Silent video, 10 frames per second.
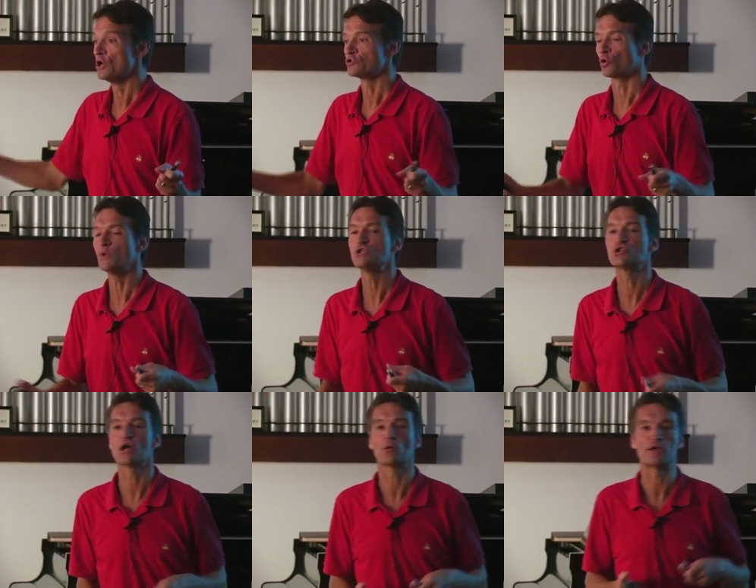To
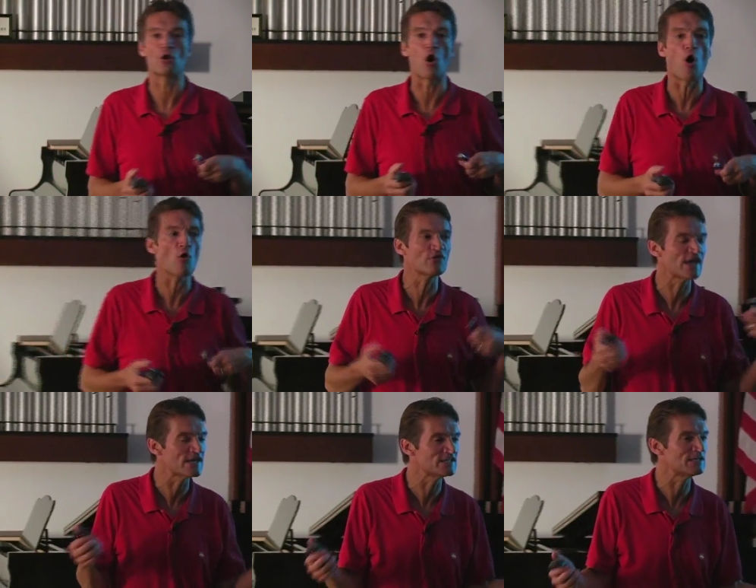regenerate all the
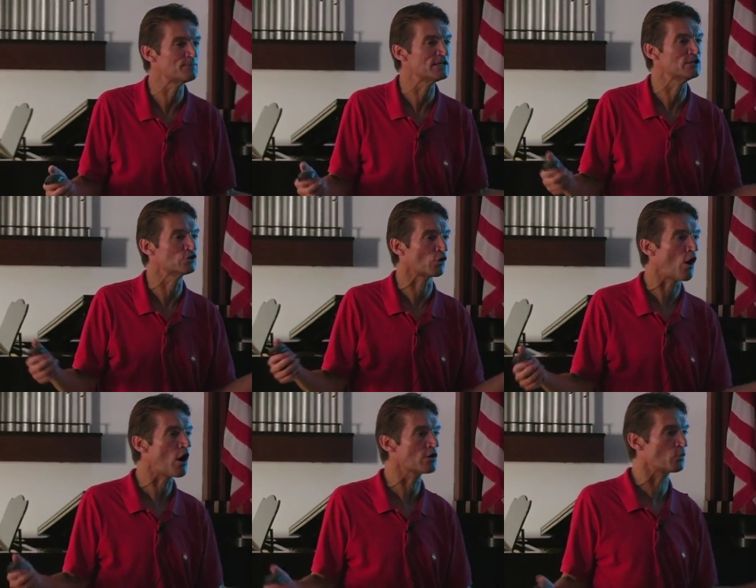ATP in your
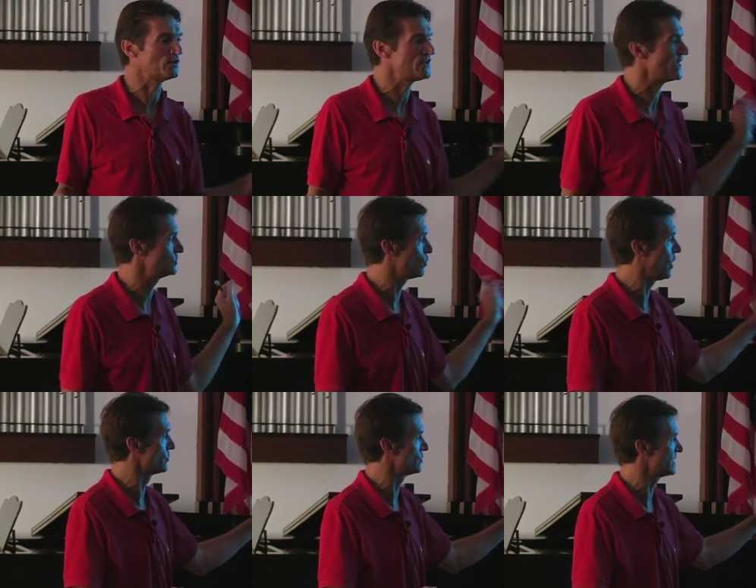heart would take you 100